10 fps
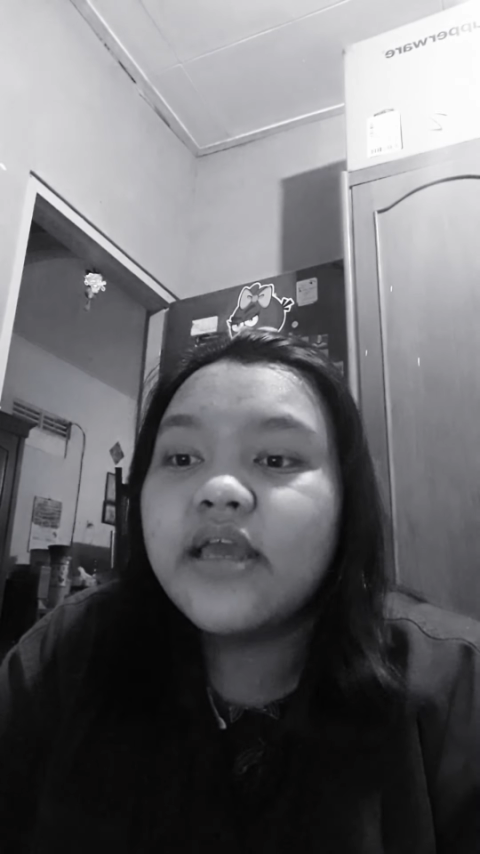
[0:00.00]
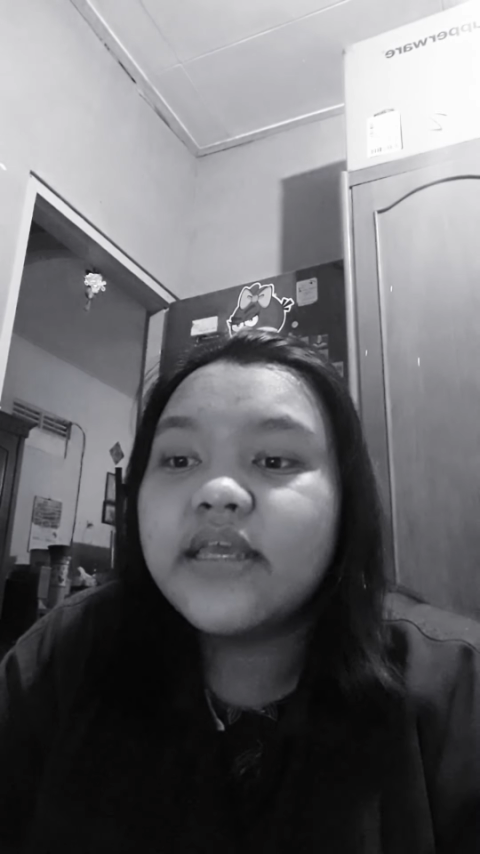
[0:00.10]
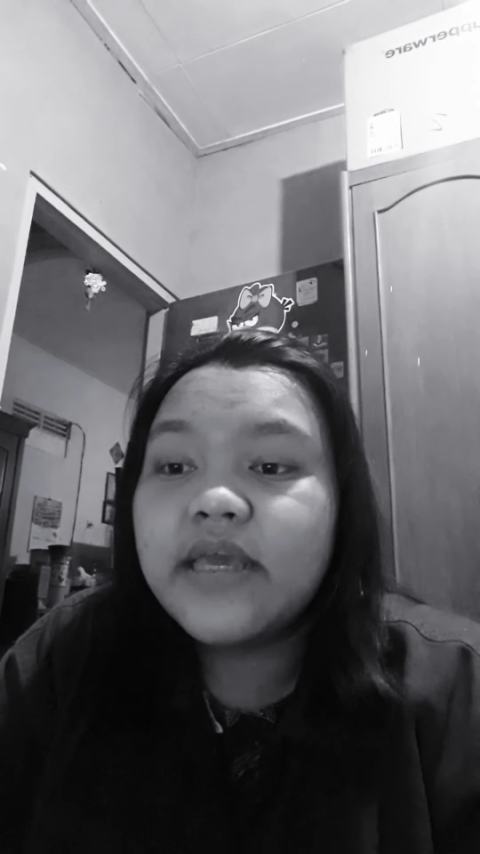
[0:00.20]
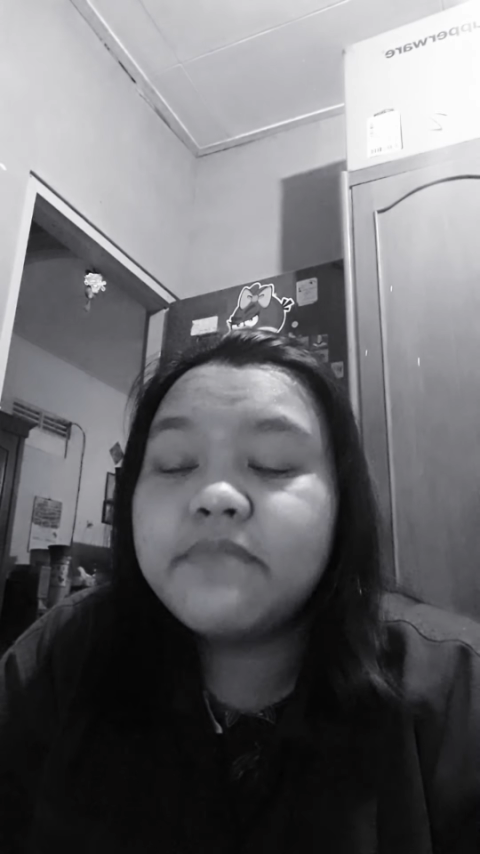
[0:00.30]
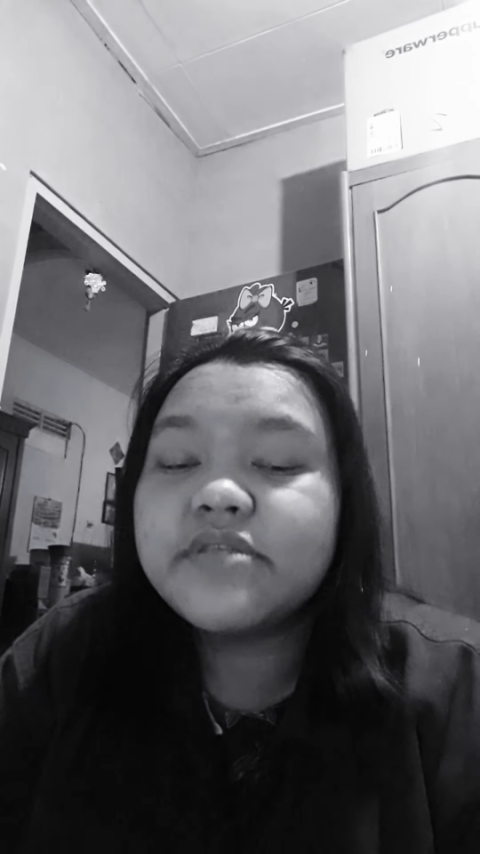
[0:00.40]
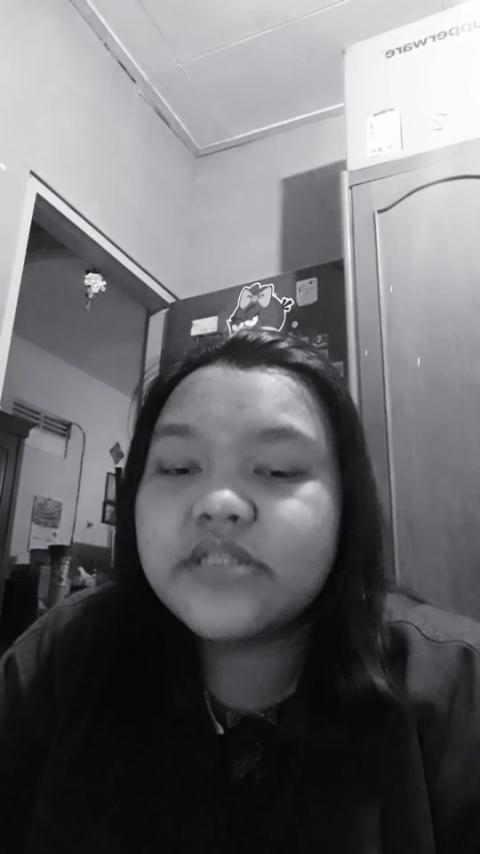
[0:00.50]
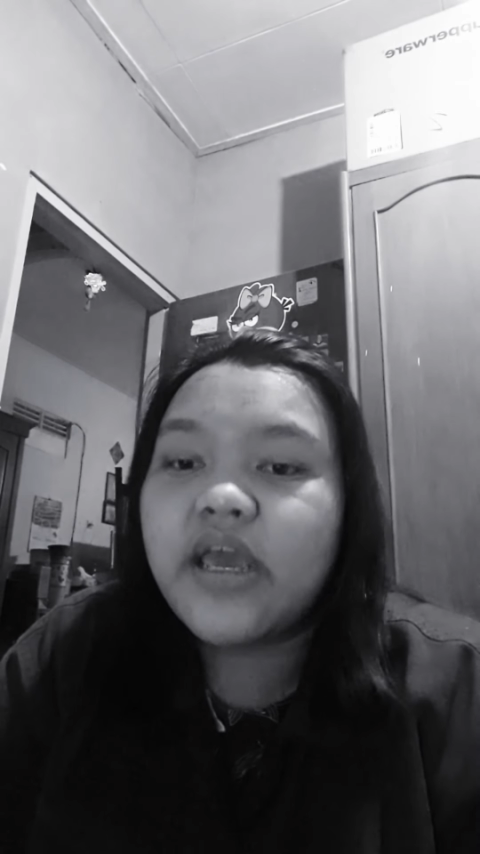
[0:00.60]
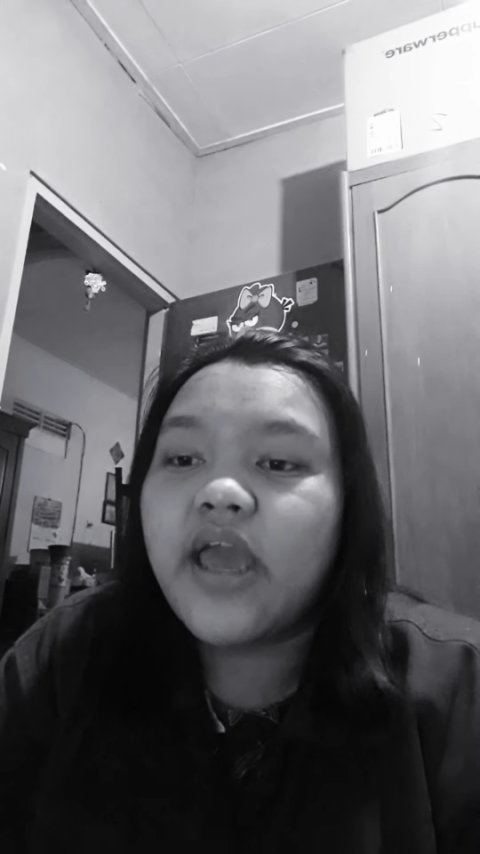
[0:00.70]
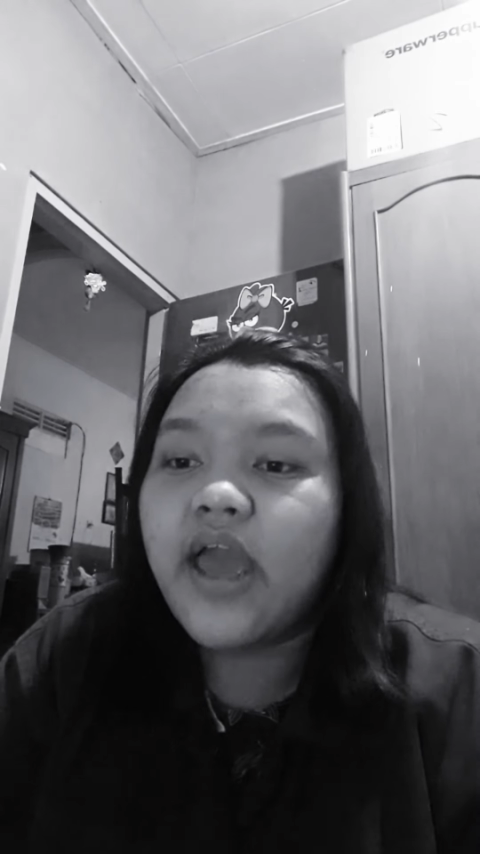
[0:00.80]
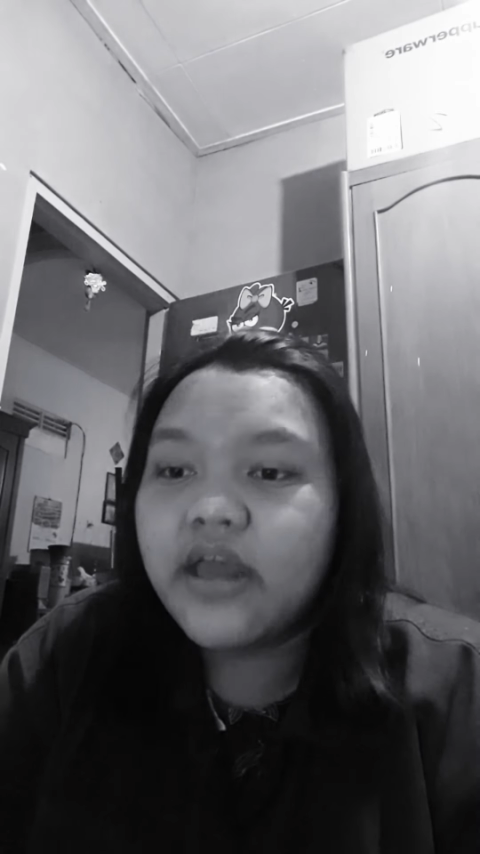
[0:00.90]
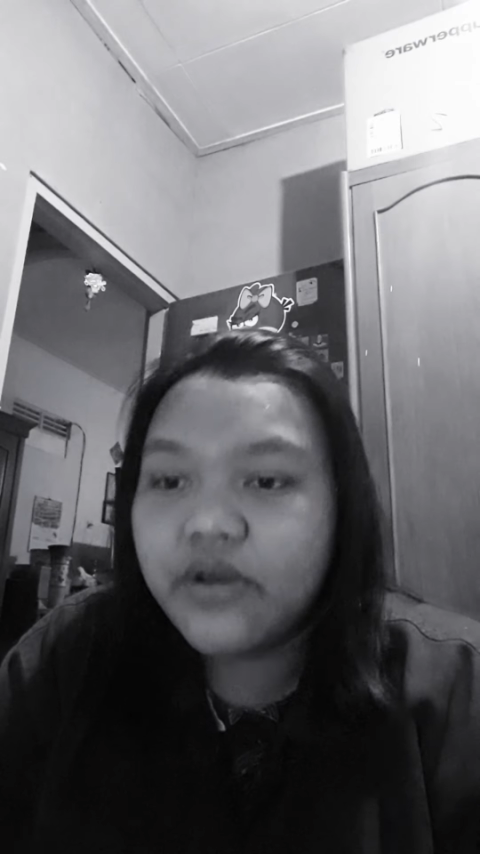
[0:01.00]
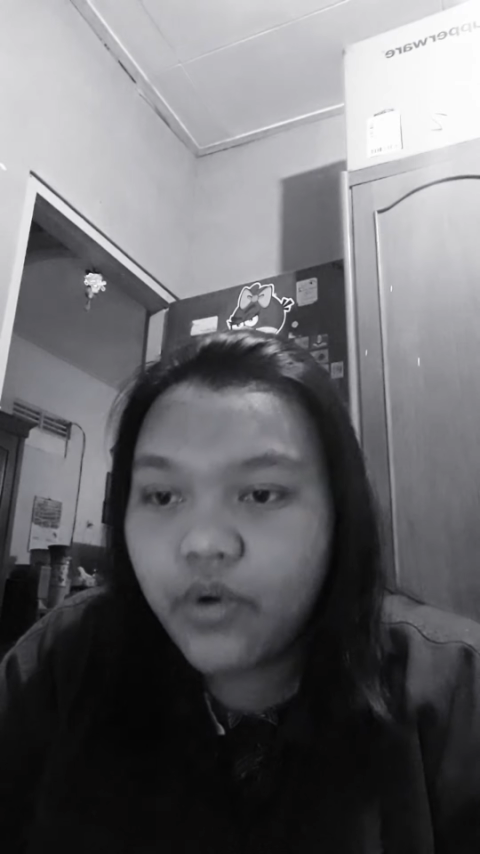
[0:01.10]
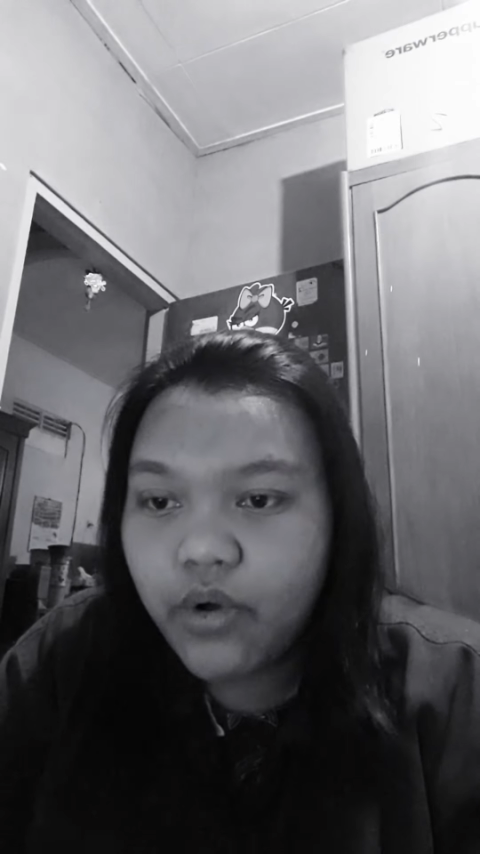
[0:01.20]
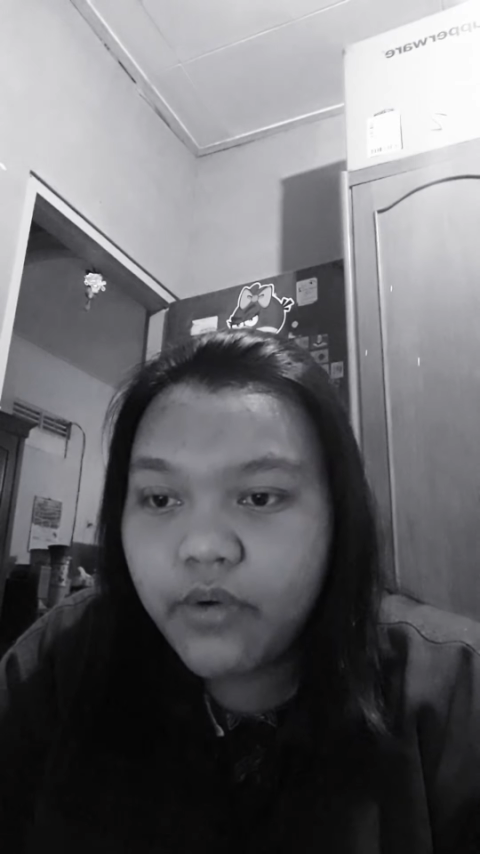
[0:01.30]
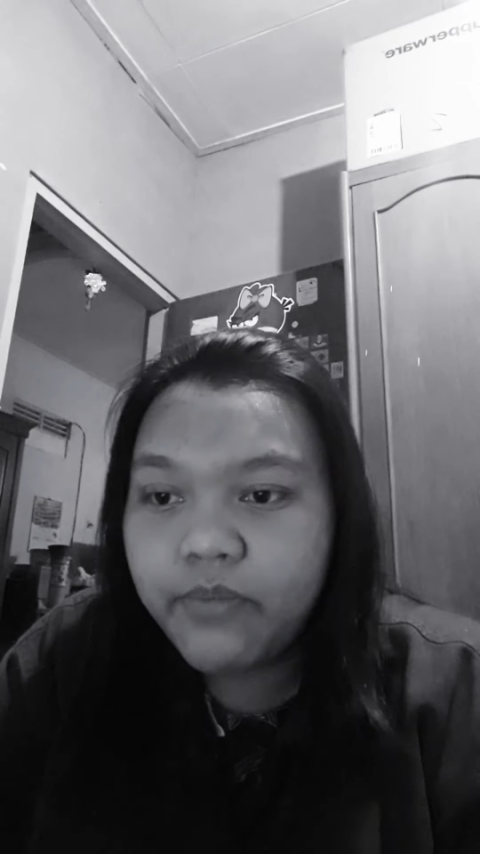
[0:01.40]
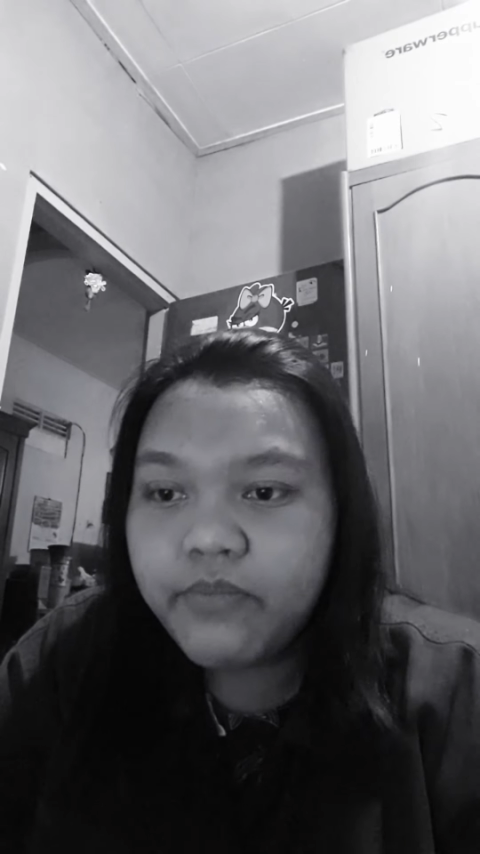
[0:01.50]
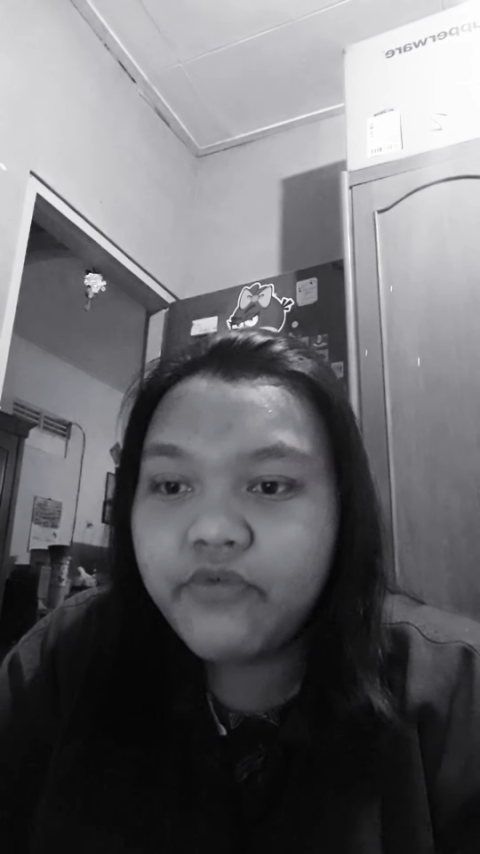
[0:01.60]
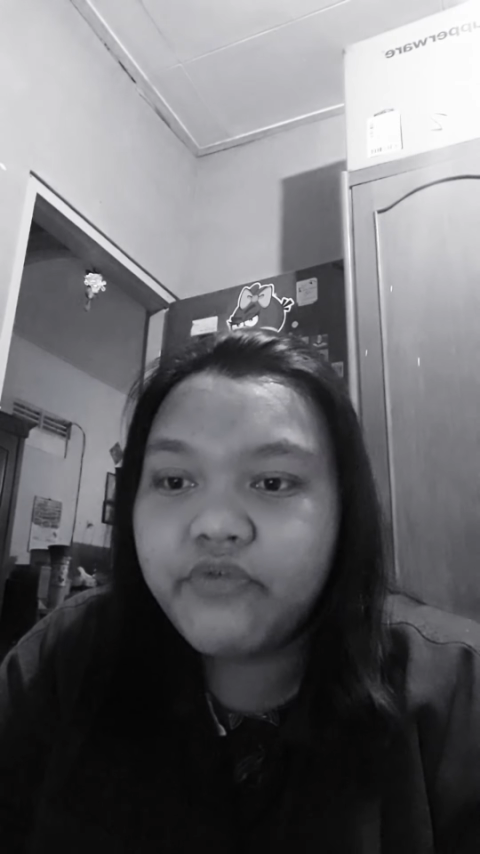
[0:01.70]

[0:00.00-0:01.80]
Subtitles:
keep stay at home